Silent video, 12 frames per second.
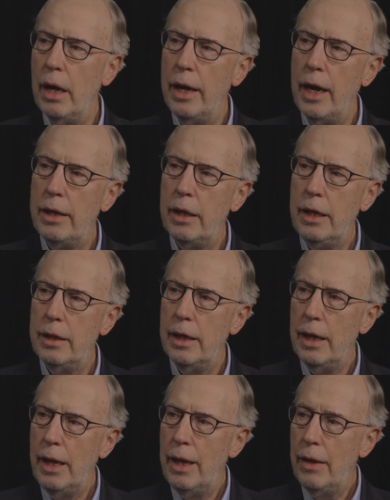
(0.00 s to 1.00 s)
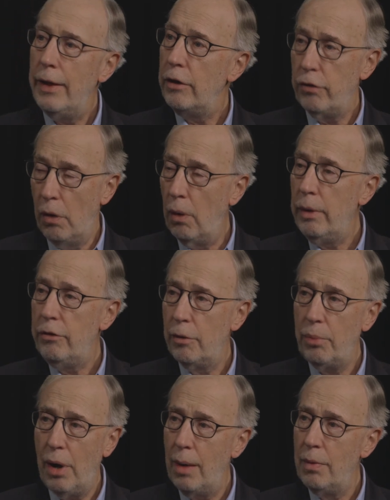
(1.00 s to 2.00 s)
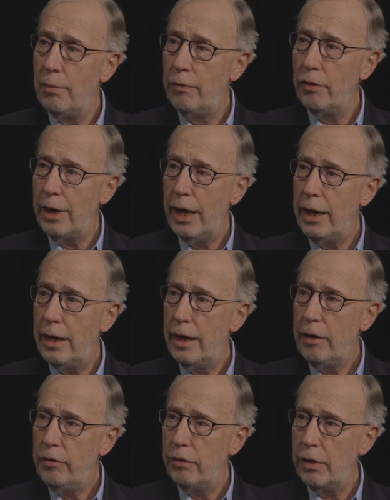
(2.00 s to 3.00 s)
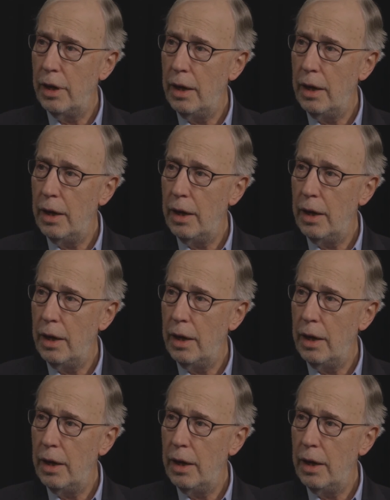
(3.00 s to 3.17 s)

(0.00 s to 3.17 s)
And I think that that's always a problem for candidates.